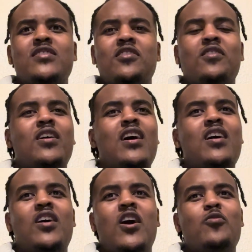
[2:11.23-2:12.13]
So
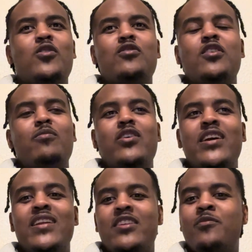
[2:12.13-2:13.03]
I woke up
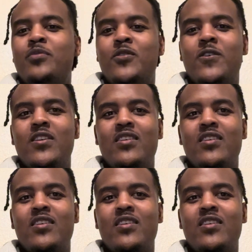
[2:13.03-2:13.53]
looking at the board,